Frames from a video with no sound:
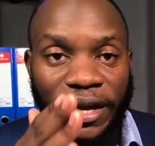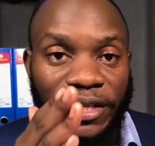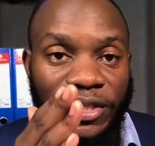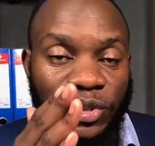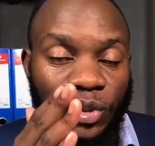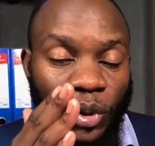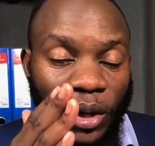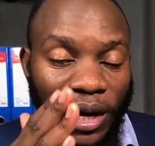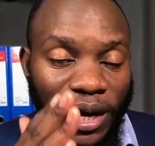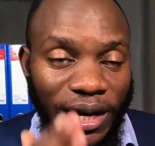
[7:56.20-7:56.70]

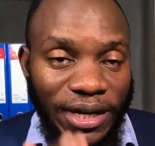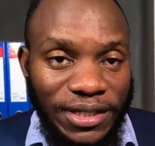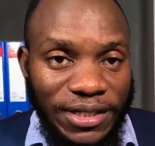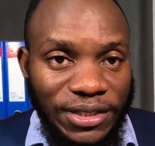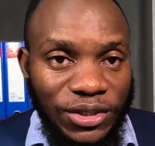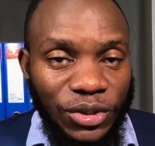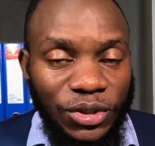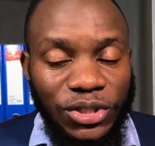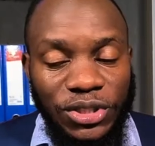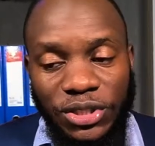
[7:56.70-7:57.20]
So
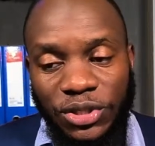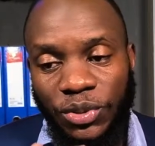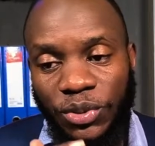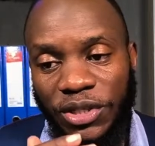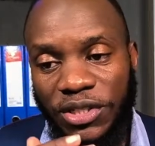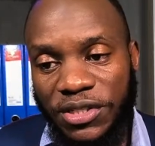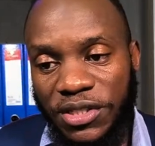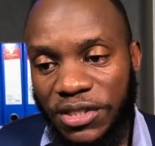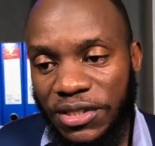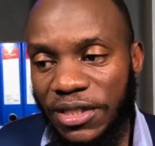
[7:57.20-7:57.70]
antidote to
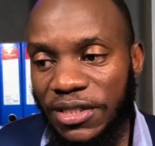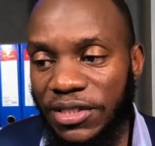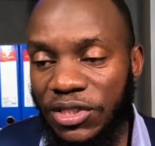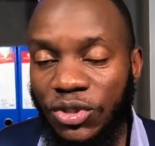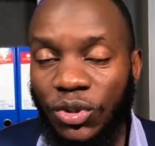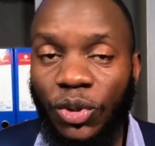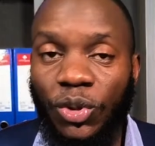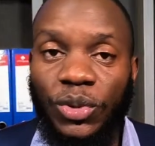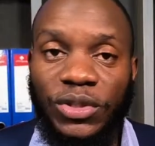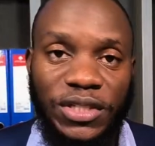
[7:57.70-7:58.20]
resistance
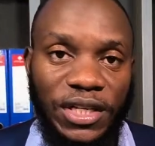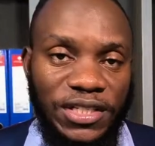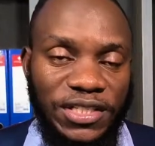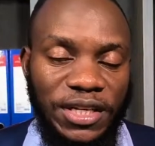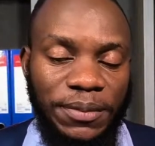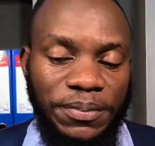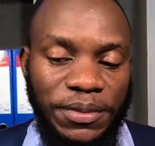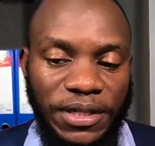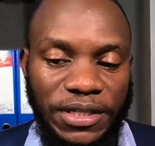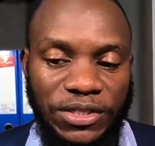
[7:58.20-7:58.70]
is always
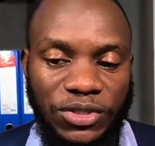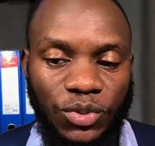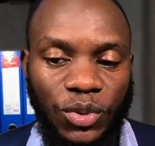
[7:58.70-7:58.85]
acceptance.